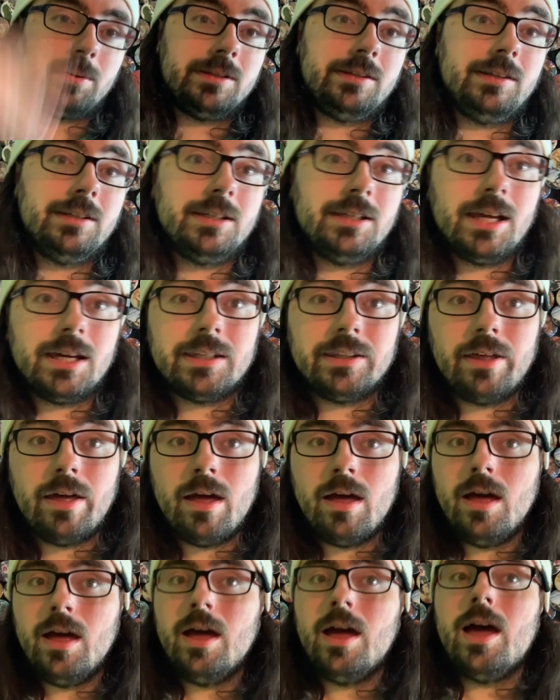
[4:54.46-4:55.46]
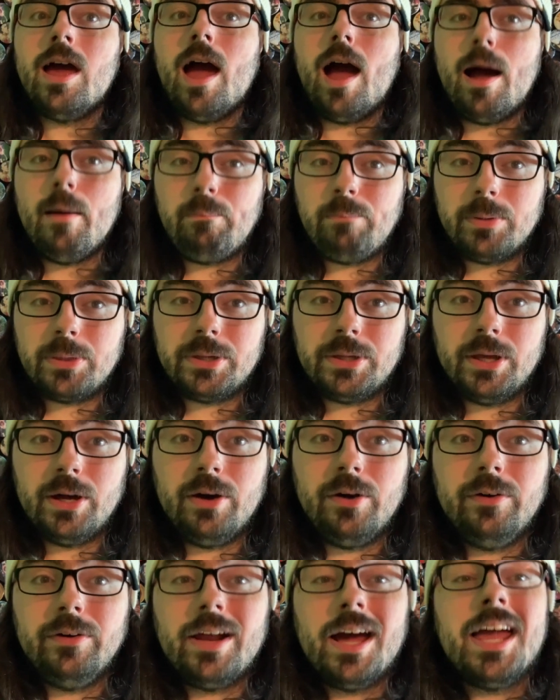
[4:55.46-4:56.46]
see the next
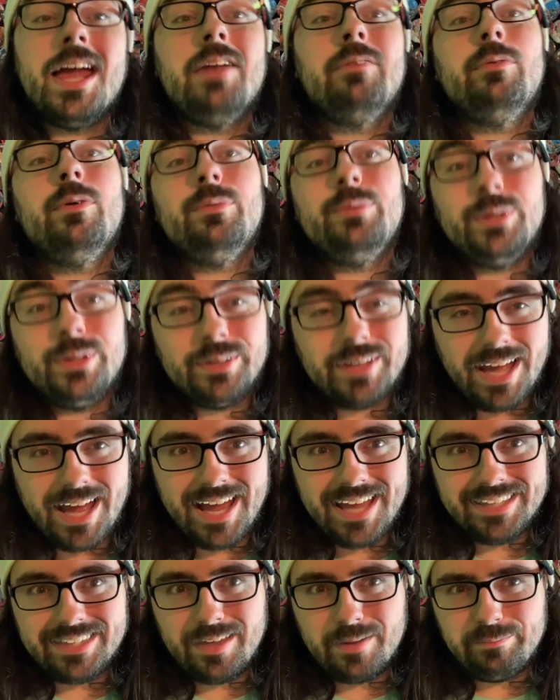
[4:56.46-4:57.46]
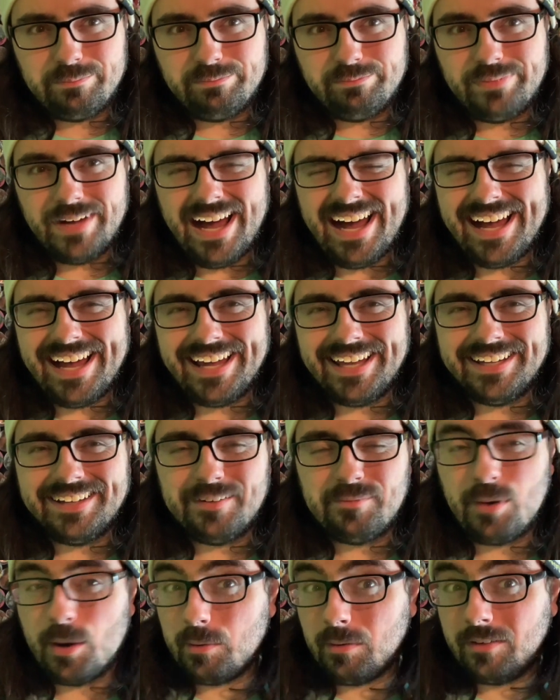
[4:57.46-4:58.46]
episode and review, guys. Bye. A
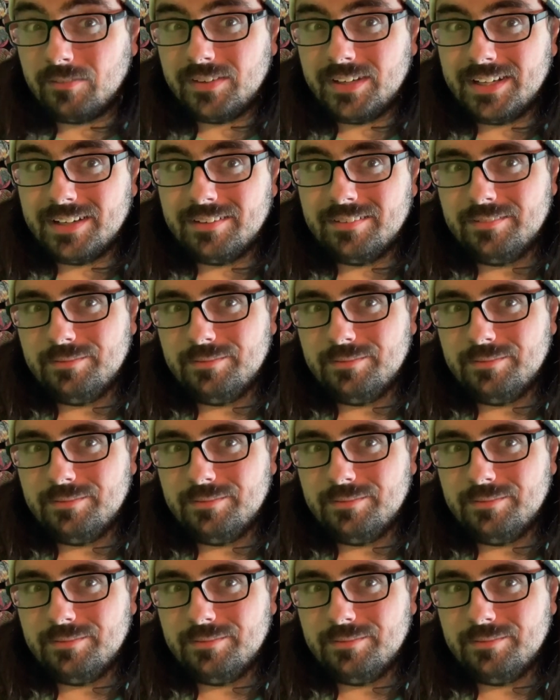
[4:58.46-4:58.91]
Pokemon video.